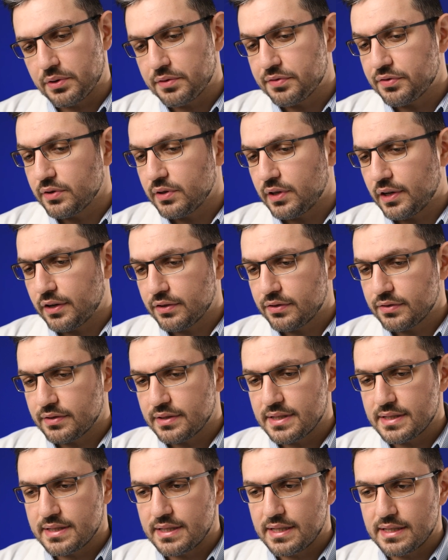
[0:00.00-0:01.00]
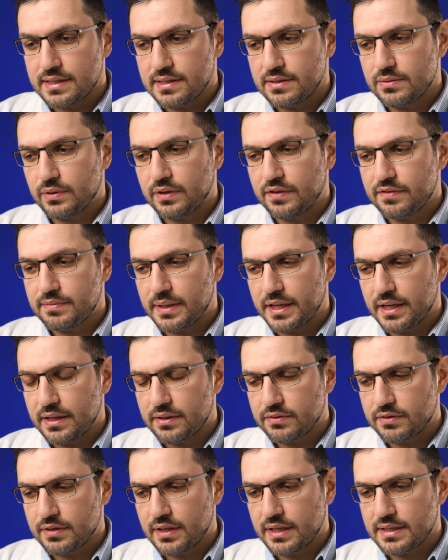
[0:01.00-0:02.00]
Peripheral artery disease is one of my
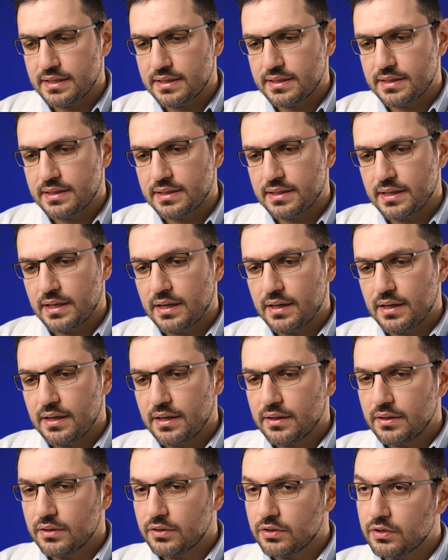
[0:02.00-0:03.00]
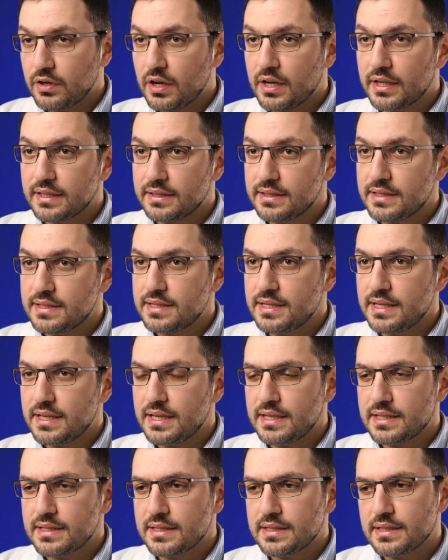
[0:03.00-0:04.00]
interests, carotid
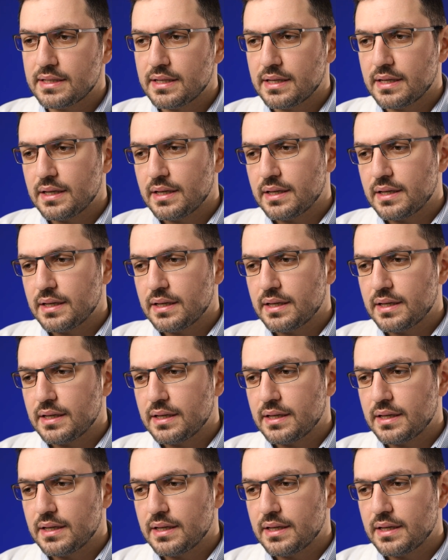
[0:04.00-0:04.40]
disease,